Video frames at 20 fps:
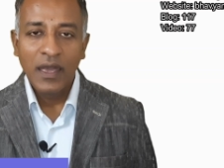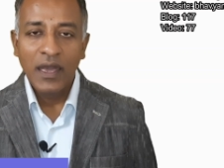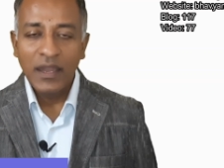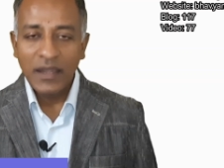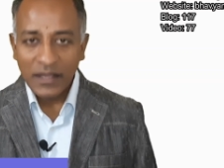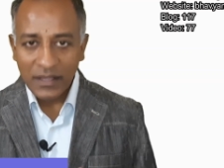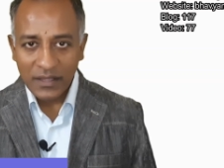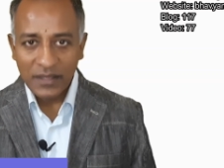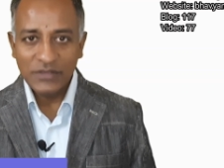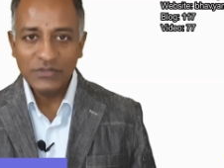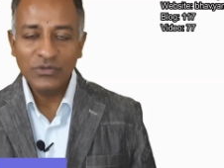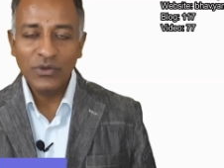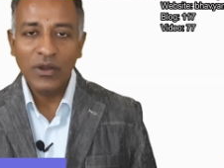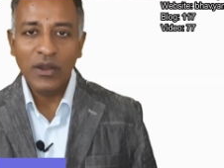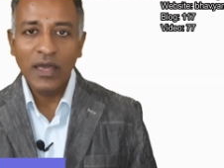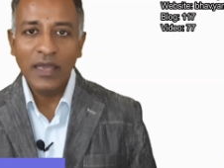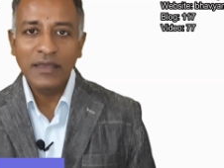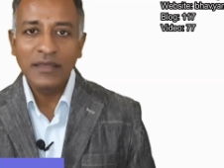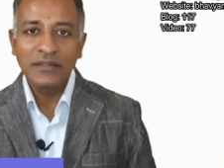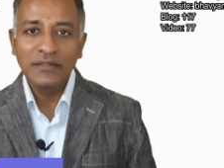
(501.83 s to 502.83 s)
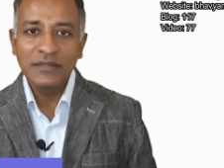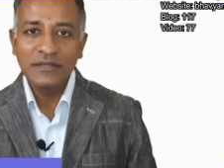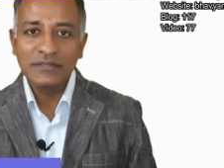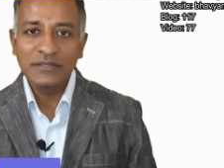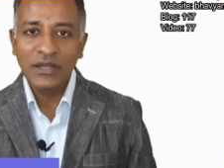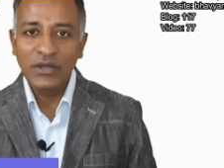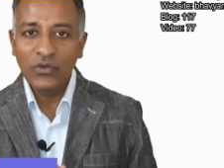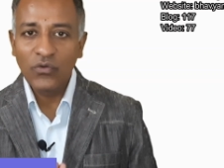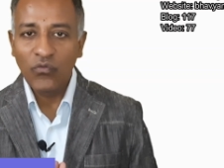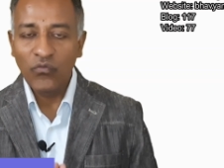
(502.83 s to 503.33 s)
And in case you are liking these
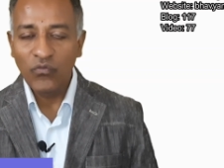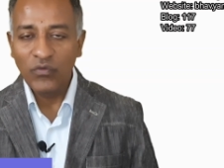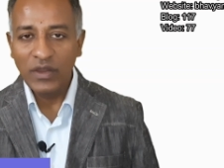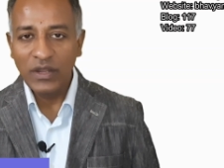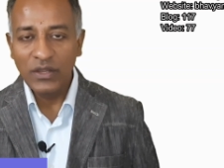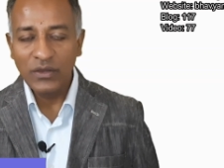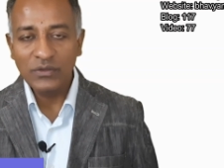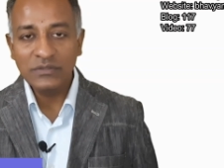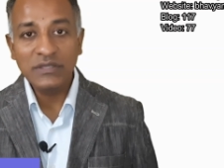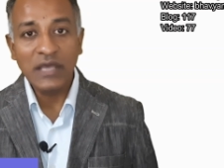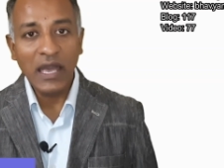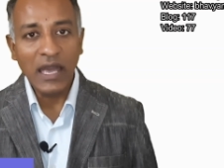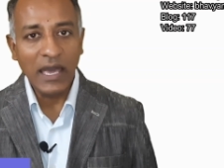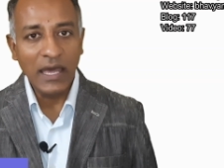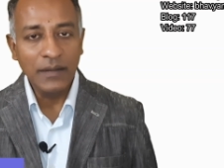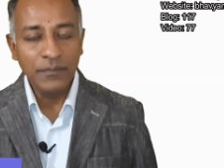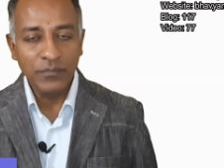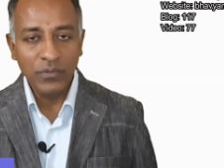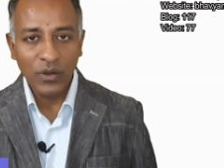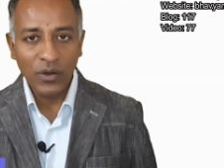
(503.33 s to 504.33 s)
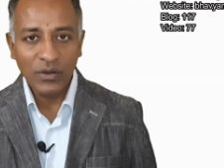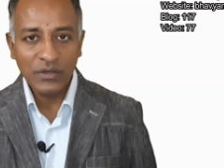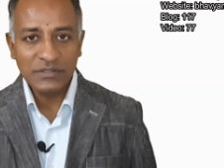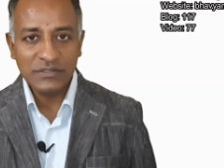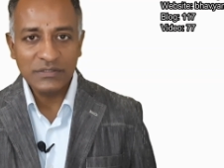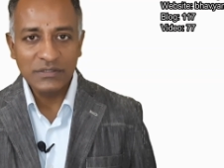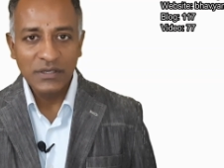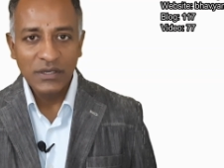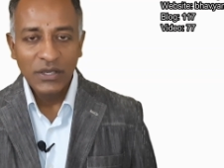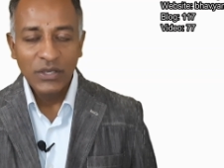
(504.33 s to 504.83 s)
kind of videos and blogs,